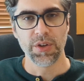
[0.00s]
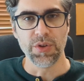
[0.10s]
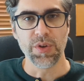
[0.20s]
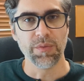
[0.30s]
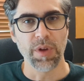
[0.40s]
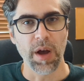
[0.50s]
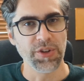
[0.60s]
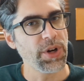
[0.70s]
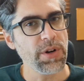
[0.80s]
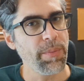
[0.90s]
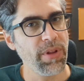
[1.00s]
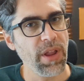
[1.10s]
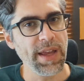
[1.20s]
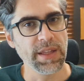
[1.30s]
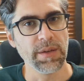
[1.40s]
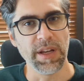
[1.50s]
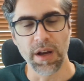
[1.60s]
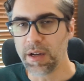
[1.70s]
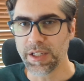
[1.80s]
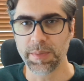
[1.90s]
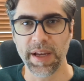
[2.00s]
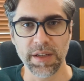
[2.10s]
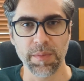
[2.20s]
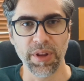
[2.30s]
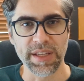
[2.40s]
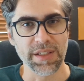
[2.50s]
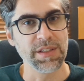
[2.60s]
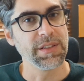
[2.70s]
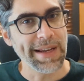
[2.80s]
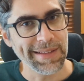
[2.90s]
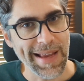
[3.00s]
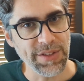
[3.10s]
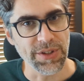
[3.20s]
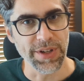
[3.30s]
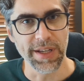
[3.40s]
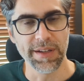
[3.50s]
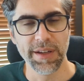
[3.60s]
can start applying them in unexpected places like Lancer did.